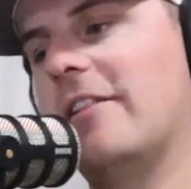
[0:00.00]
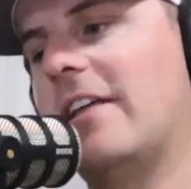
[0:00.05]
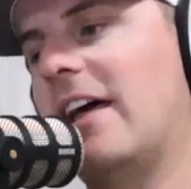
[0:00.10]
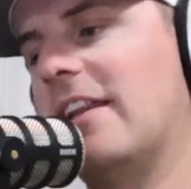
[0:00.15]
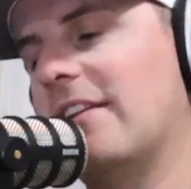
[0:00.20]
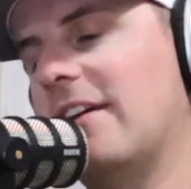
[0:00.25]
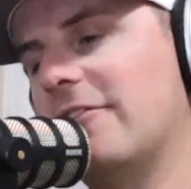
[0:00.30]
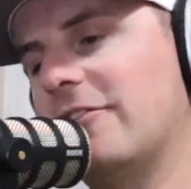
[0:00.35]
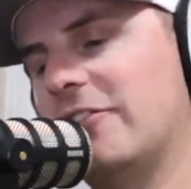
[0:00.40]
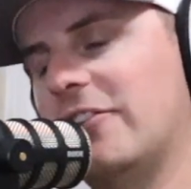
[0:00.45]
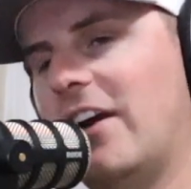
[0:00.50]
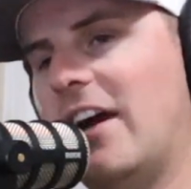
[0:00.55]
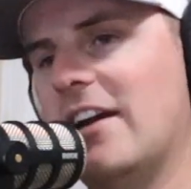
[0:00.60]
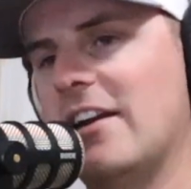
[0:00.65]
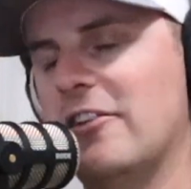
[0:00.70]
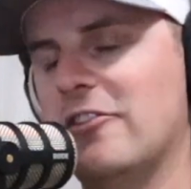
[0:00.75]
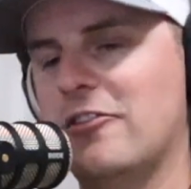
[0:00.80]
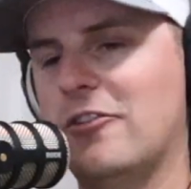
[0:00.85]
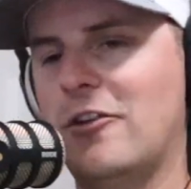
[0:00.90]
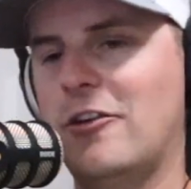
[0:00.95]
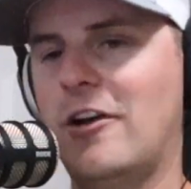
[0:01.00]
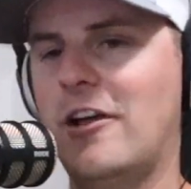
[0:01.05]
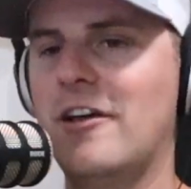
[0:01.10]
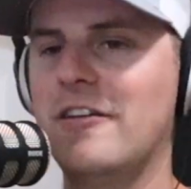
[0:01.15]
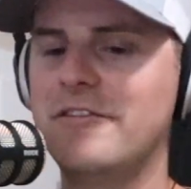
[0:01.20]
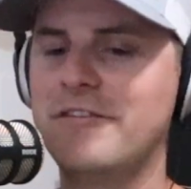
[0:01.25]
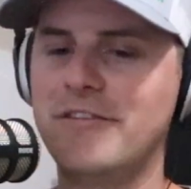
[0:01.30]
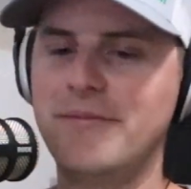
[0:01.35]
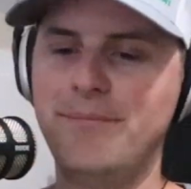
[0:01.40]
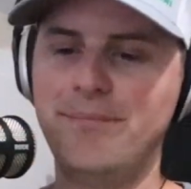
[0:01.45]
that left side, and sure
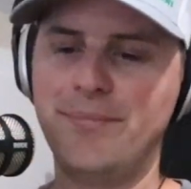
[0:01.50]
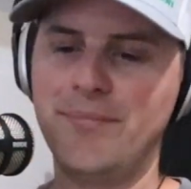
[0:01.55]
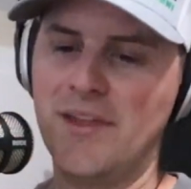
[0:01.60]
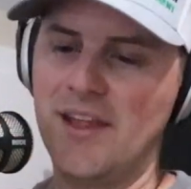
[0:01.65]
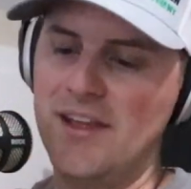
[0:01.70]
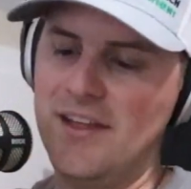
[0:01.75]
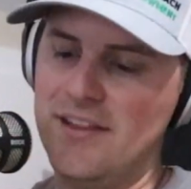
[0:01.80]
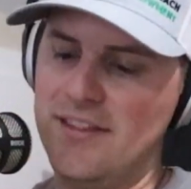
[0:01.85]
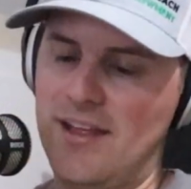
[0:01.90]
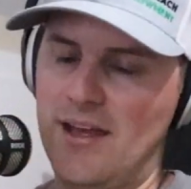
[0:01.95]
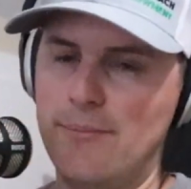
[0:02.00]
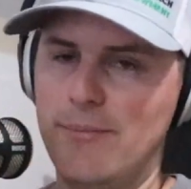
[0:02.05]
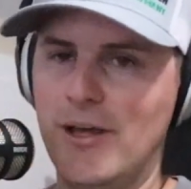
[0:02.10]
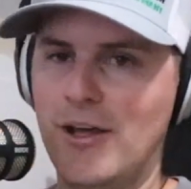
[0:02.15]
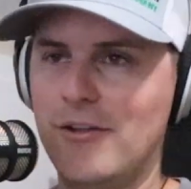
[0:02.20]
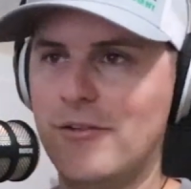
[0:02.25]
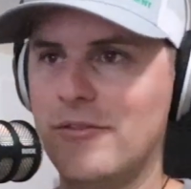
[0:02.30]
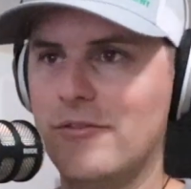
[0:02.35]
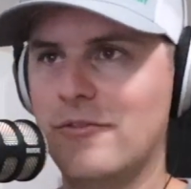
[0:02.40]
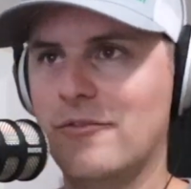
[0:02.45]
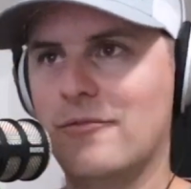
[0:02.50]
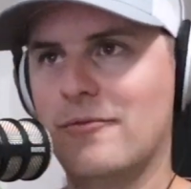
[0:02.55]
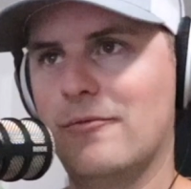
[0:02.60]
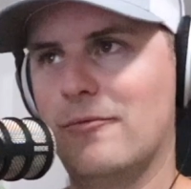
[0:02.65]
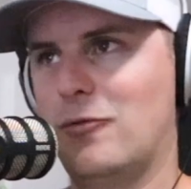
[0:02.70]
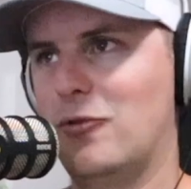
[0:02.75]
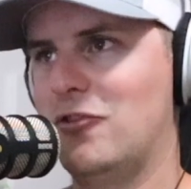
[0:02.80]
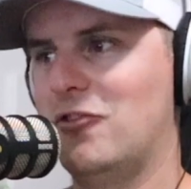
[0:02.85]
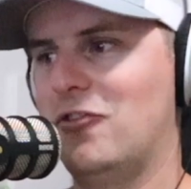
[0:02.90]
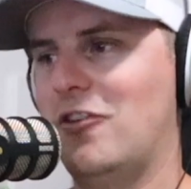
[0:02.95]
enough, that belt
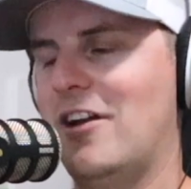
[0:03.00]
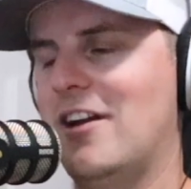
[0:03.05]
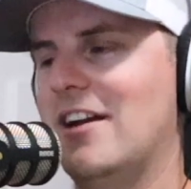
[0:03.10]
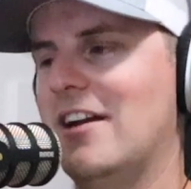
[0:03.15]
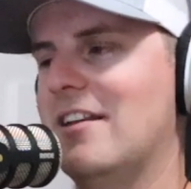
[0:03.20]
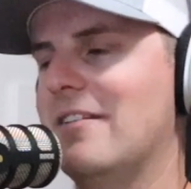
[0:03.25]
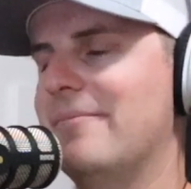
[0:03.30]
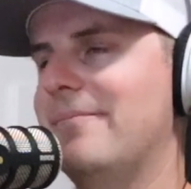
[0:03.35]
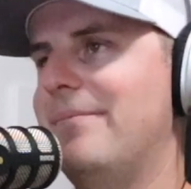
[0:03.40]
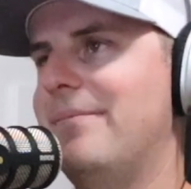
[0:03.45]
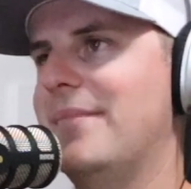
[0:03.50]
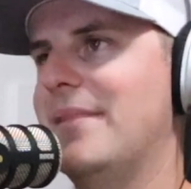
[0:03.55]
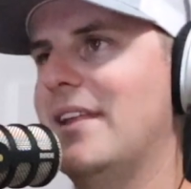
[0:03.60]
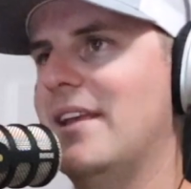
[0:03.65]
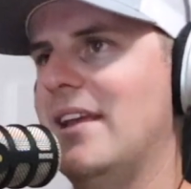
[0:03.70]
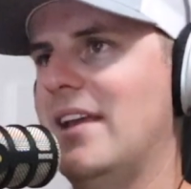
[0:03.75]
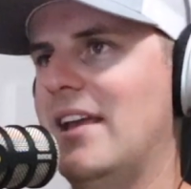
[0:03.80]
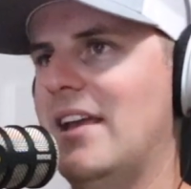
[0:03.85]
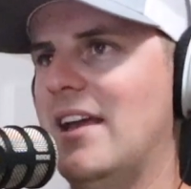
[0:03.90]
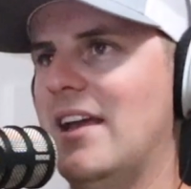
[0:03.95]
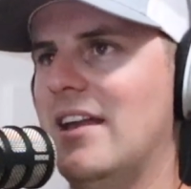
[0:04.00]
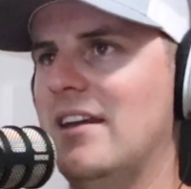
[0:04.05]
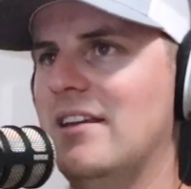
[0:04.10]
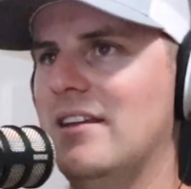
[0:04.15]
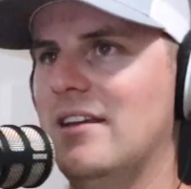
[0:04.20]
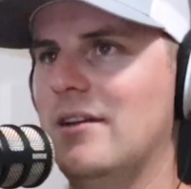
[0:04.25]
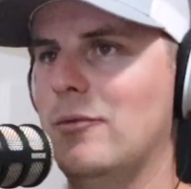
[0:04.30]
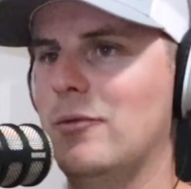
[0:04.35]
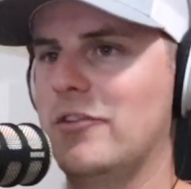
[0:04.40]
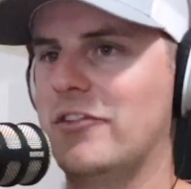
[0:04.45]
was shredded. And
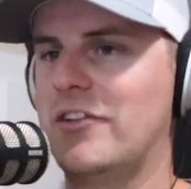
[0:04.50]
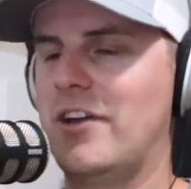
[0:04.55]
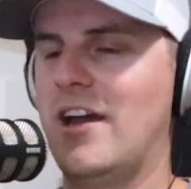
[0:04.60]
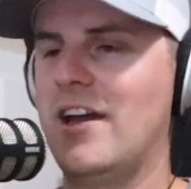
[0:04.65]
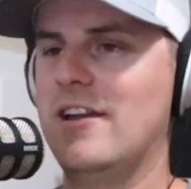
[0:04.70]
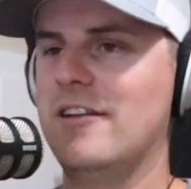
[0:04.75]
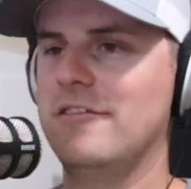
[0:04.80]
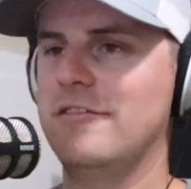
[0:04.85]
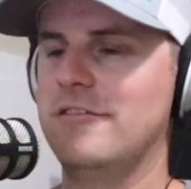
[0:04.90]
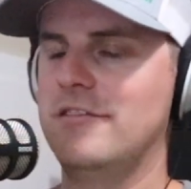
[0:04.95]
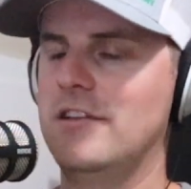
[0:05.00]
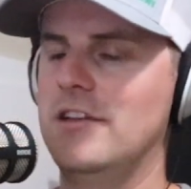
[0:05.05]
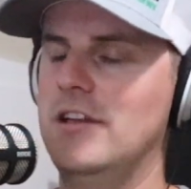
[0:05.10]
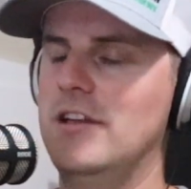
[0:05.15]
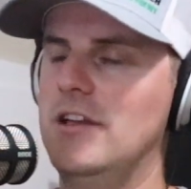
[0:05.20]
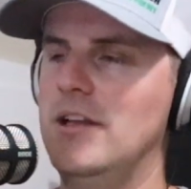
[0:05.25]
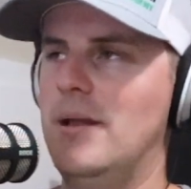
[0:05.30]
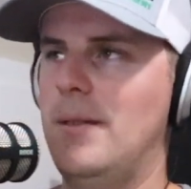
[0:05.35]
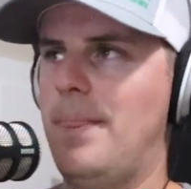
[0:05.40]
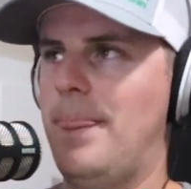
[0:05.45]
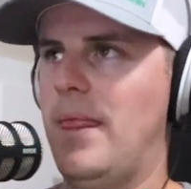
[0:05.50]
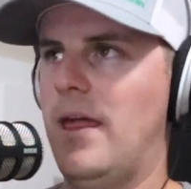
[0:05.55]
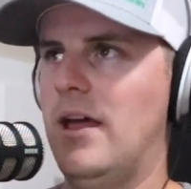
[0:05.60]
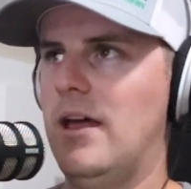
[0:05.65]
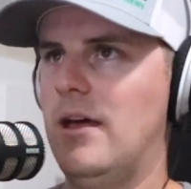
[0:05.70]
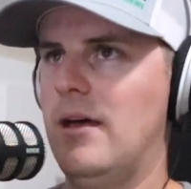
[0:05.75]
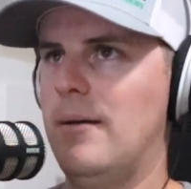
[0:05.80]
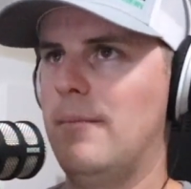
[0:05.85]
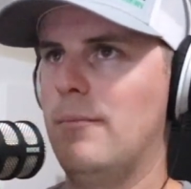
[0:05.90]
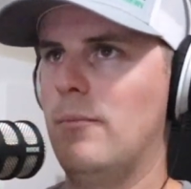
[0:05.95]
it was kind of
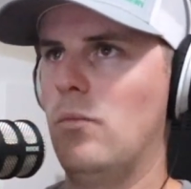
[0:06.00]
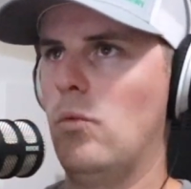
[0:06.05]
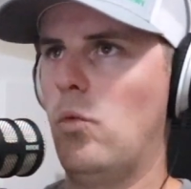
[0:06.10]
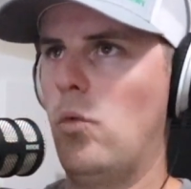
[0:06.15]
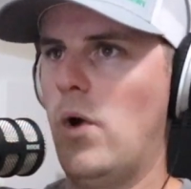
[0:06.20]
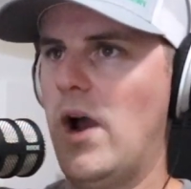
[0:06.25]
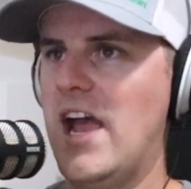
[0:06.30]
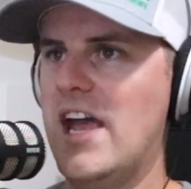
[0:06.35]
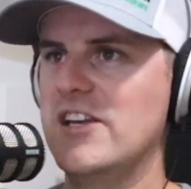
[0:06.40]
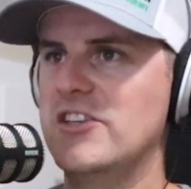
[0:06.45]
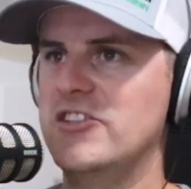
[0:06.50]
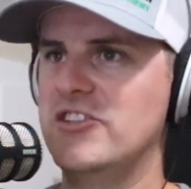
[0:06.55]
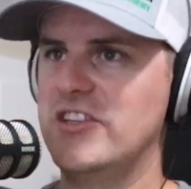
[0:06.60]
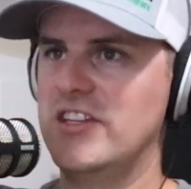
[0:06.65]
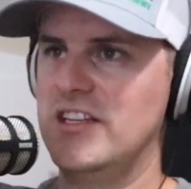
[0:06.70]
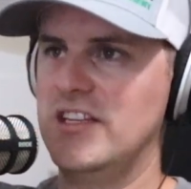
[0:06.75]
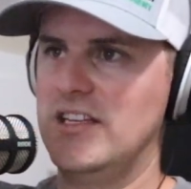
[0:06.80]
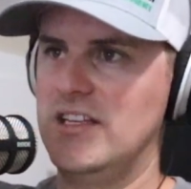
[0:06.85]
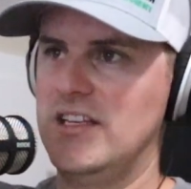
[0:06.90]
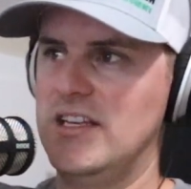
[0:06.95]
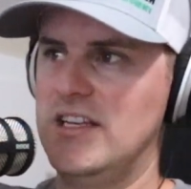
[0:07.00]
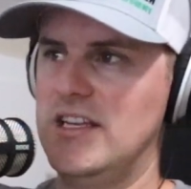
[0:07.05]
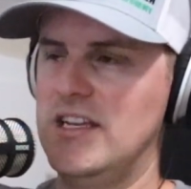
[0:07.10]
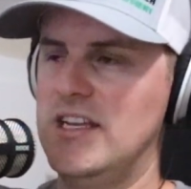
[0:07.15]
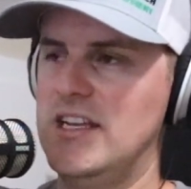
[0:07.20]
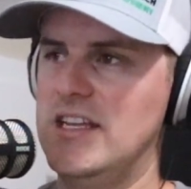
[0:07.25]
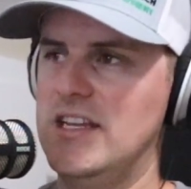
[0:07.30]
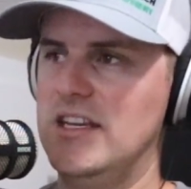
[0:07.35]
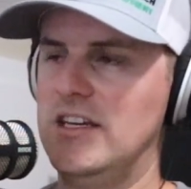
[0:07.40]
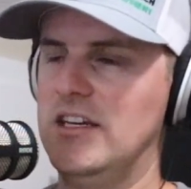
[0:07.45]
wedged
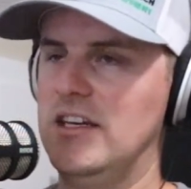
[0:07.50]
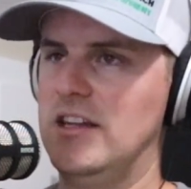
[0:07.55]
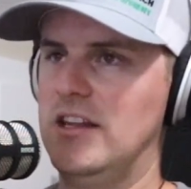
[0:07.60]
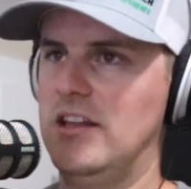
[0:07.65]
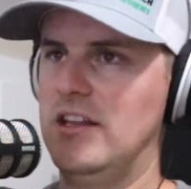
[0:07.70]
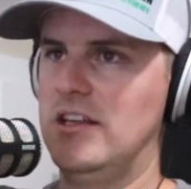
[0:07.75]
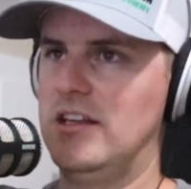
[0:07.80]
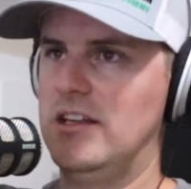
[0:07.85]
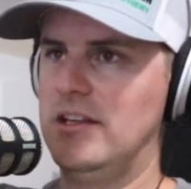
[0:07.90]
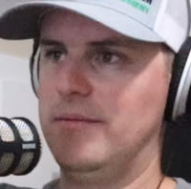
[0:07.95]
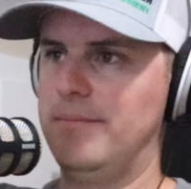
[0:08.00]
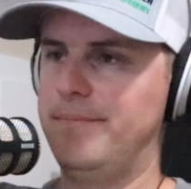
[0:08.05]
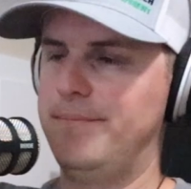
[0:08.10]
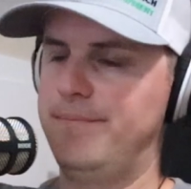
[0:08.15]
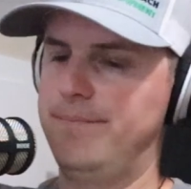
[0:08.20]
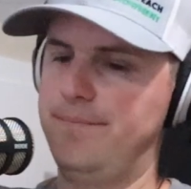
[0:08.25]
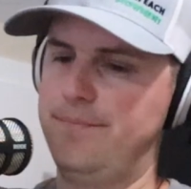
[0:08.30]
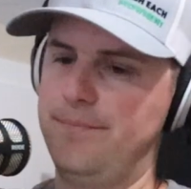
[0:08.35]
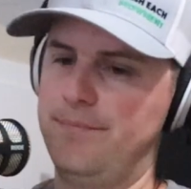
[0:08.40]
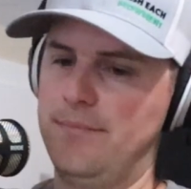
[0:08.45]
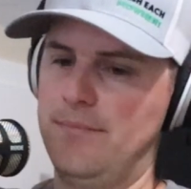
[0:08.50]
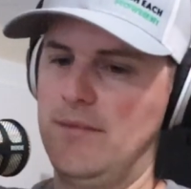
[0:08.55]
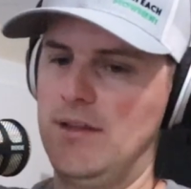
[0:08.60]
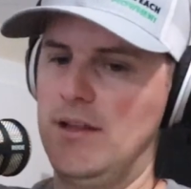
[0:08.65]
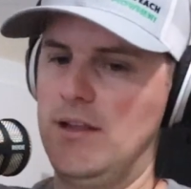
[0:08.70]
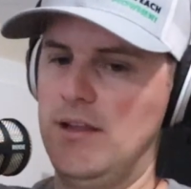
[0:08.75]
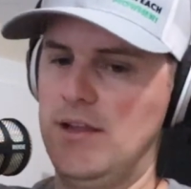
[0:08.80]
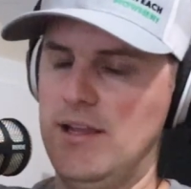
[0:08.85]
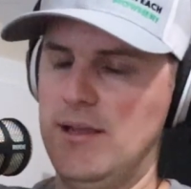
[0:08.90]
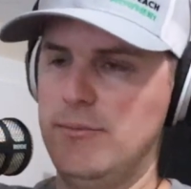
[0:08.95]
in
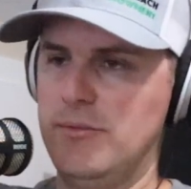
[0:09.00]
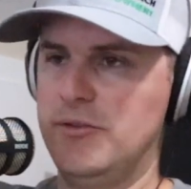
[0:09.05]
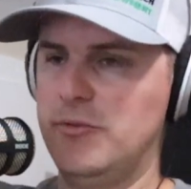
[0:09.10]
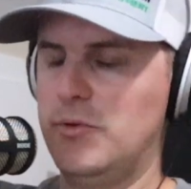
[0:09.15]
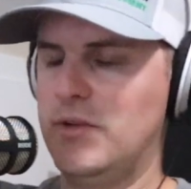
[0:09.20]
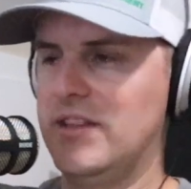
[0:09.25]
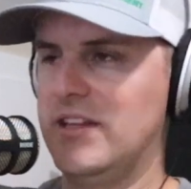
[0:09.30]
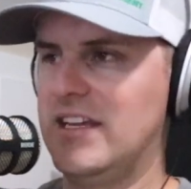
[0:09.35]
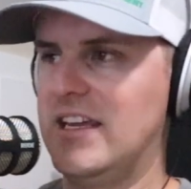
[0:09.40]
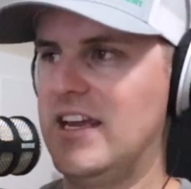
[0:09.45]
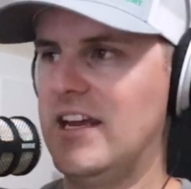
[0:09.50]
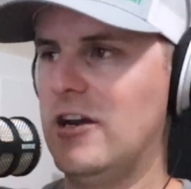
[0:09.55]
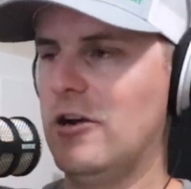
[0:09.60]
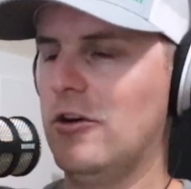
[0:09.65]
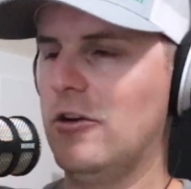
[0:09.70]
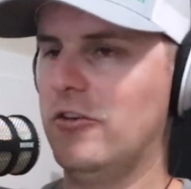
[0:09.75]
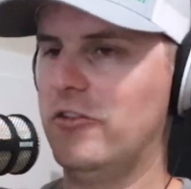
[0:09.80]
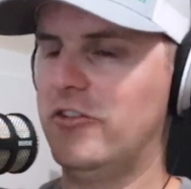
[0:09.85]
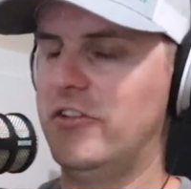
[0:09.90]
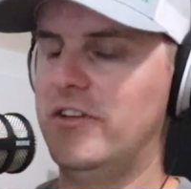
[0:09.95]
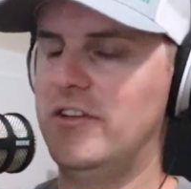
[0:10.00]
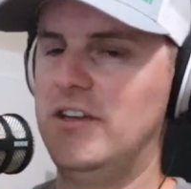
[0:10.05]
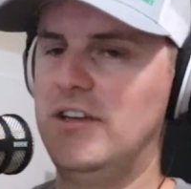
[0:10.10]
between the gears,